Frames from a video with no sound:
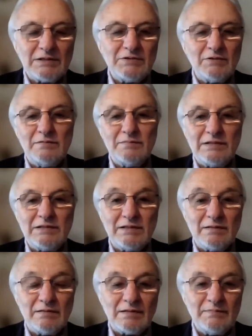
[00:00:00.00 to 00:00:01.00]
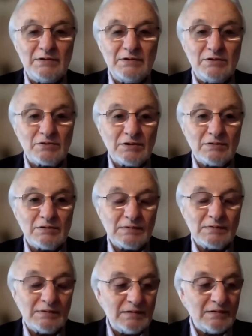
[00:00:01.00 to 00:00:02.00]
to uh, take an
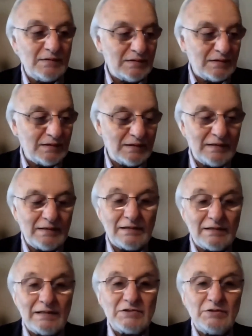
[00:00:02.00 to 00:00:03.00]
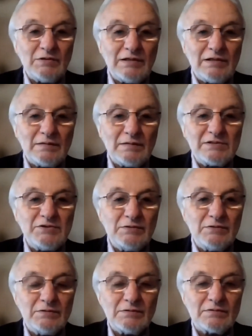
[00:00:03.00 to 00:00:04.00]
ambitious climate action
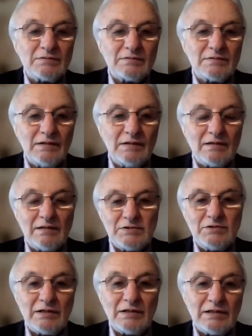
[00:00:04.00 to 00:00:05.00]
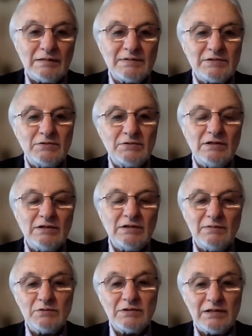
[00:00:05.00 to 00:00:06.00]
in regards to
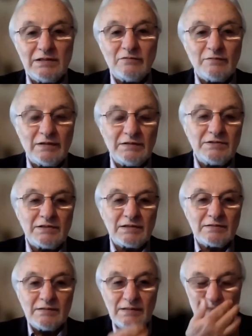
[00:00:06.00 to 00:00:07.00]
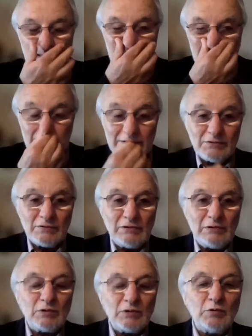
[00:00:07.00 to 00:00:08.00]
adaptation. And I would like to
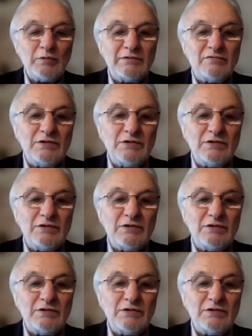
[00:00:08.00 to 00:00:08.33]
emphasize